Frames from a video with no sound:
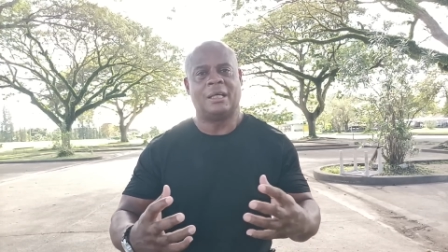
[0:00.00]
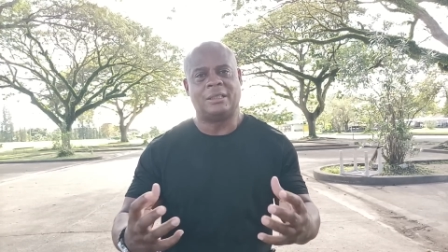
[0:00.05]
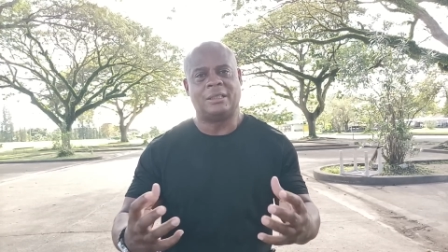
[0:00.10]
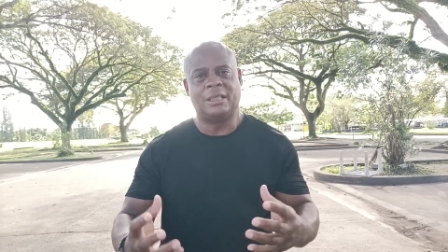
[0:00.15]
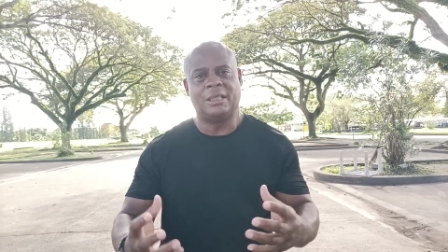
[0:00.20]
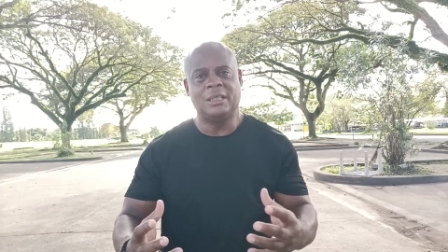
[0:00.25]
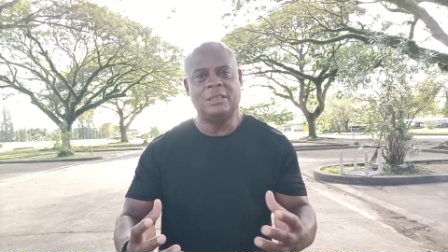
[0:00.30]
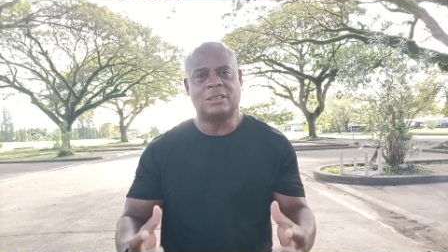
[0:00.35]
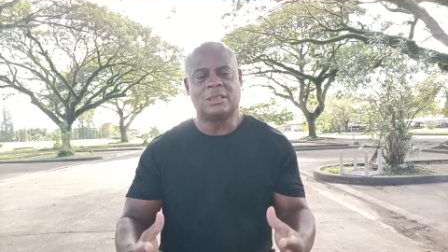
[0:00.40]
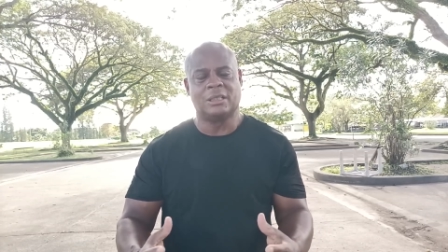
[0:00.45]
a
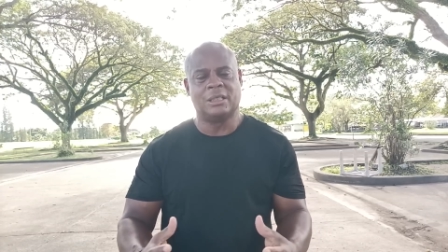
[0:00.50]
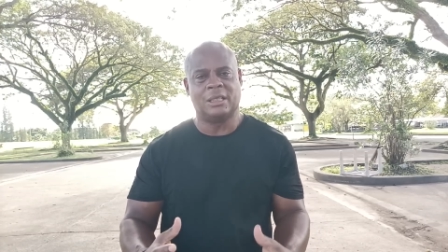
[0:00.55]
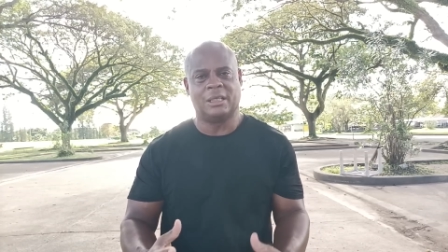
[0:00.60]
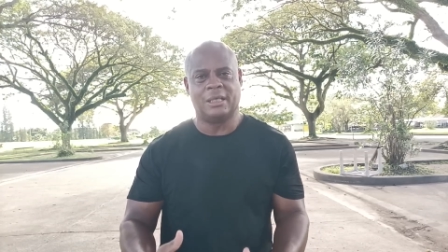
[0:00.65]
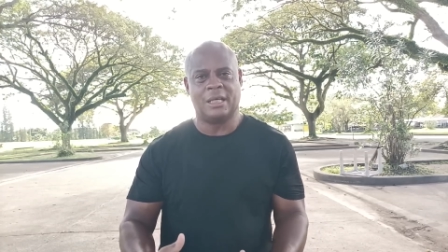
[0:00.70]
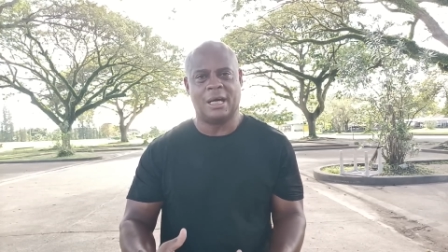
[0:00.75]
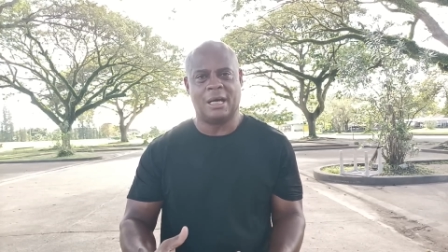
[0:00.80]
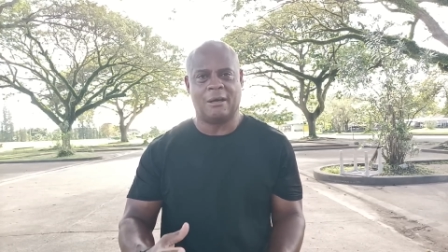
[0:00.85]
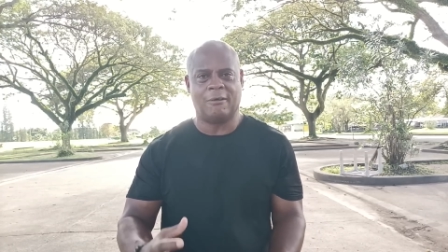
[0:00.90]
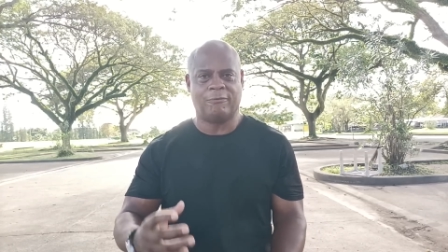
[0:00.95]
decent
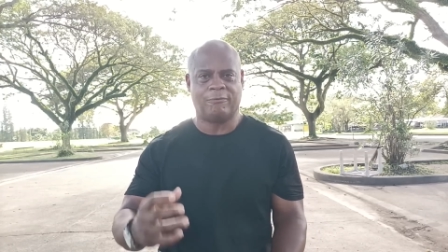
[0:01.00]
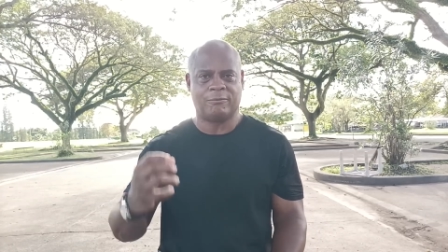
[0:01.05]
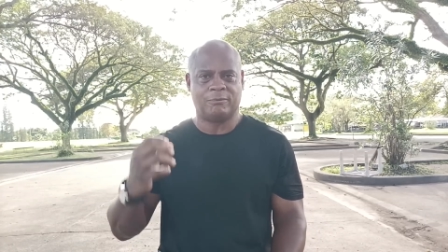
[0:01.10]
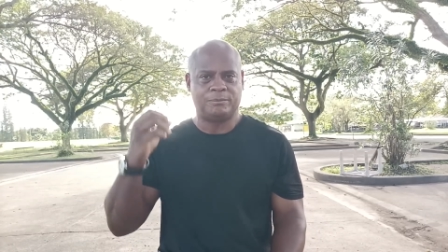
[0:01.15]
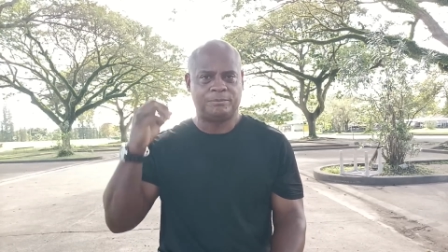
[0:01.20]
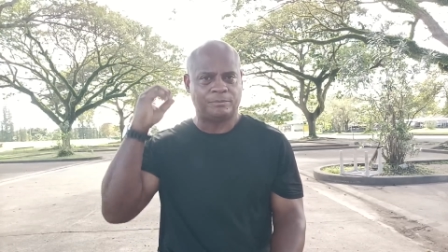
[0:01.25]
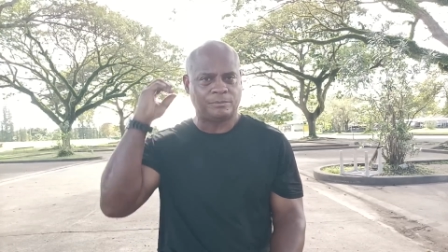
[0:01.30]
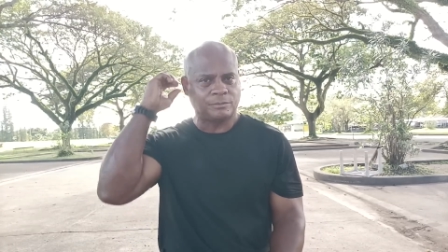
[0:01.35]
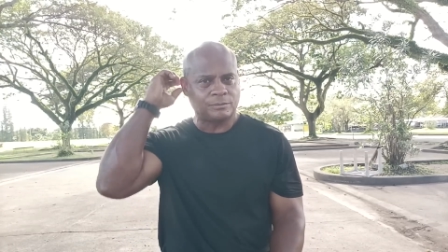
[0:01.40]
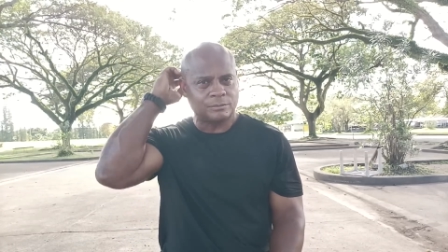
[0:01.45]
enough
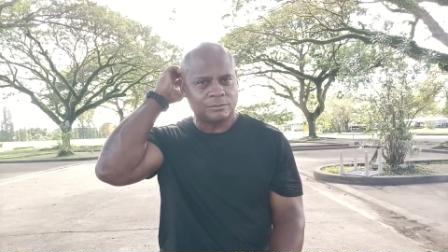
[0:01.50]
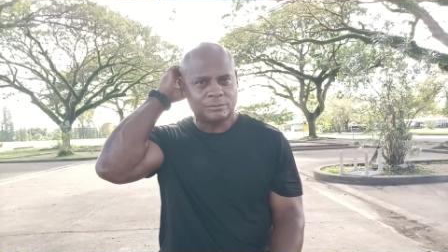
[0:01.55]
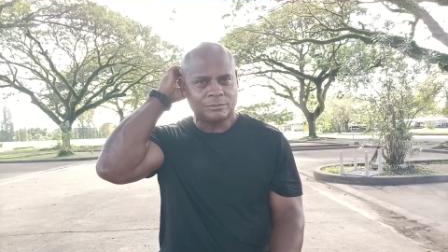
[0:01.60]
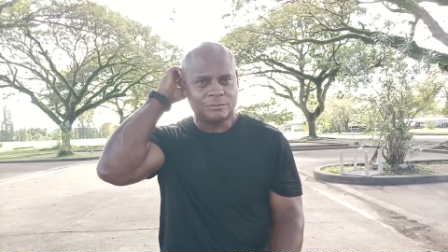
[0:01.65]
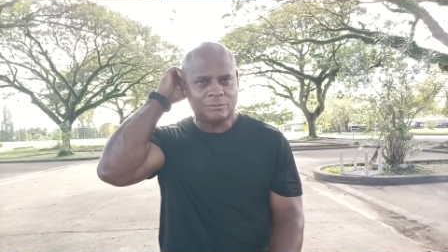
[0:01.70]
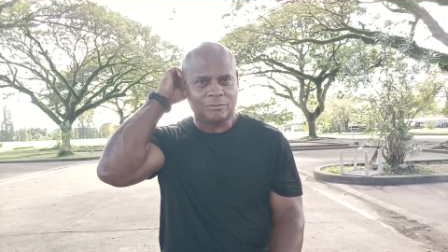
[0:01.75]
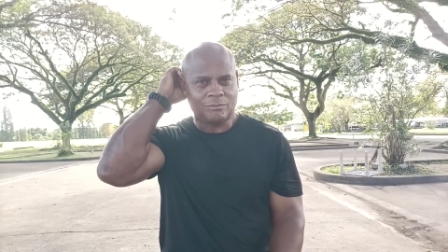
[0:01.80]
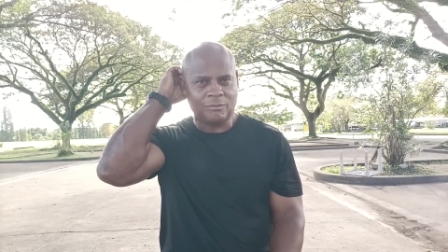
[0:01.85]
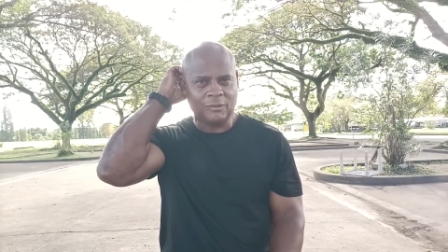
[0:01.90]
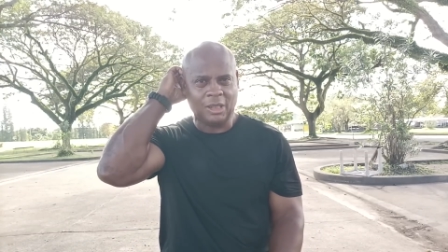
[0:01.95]

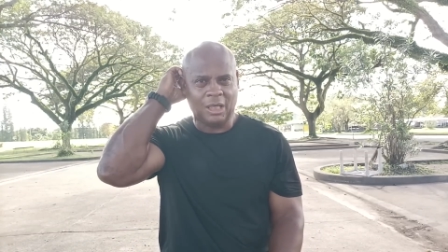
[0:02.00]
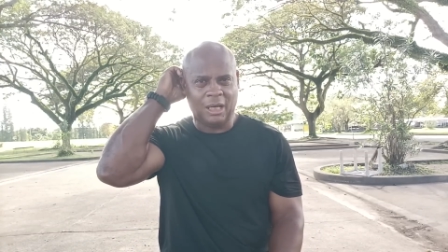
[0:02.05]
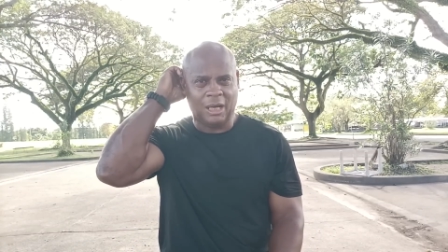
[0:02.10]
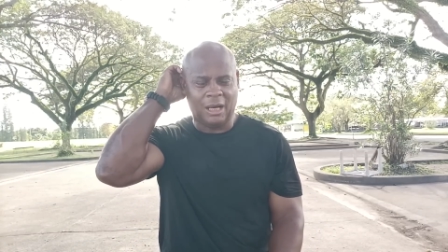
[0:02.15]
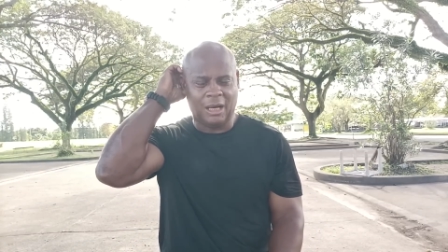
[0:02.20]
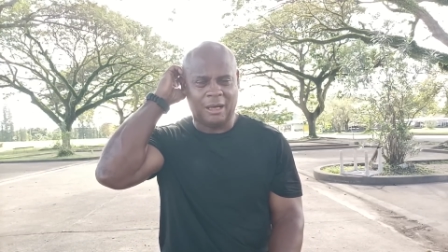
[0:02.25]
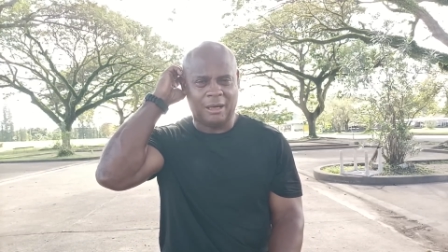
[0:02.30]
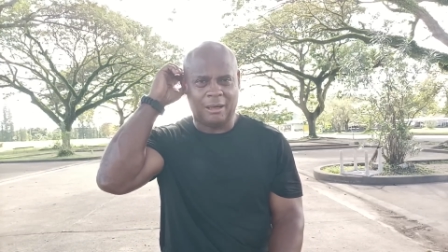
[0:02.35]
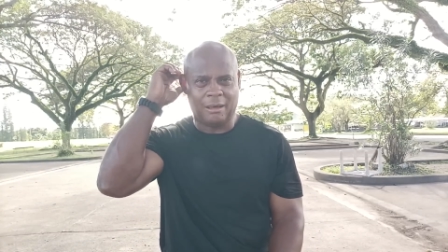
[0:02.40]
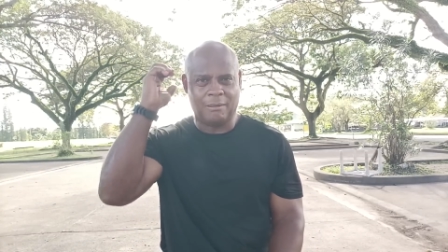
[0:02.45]

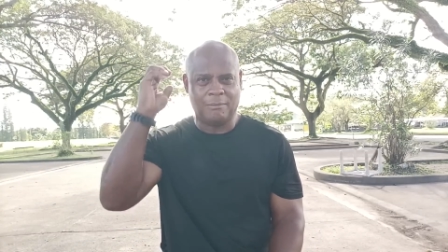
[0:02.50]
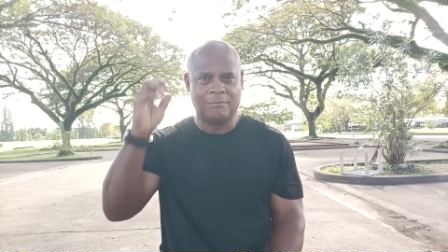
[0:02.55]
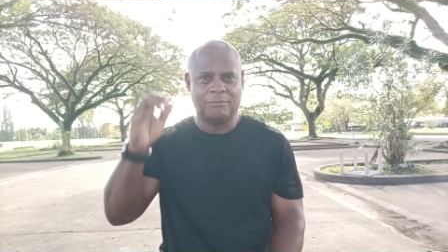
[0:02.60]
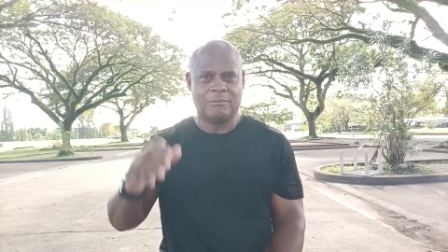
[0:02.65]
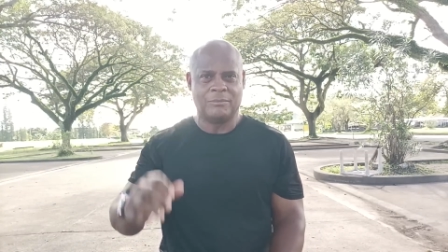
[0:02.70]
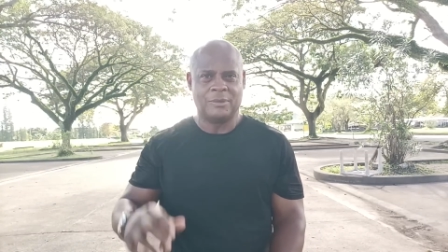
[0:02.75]
uh,